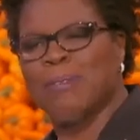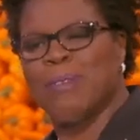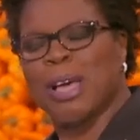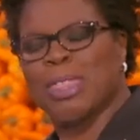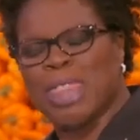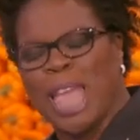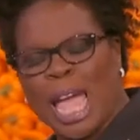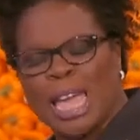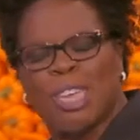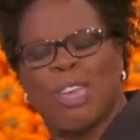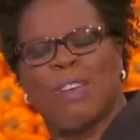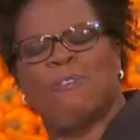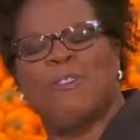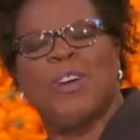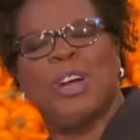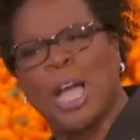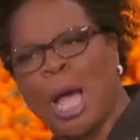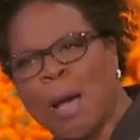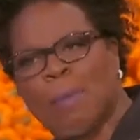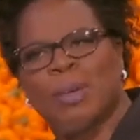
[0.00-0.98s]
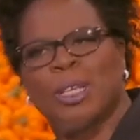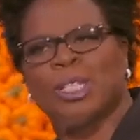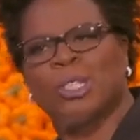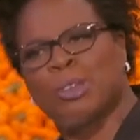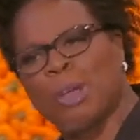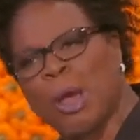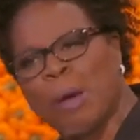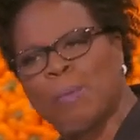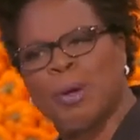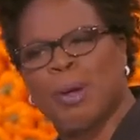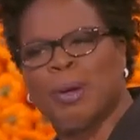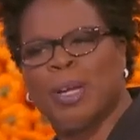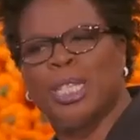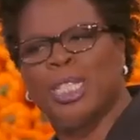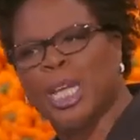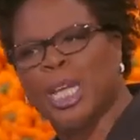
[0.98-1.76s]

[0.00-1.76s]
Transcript: Well, thank you for coming, Strawberry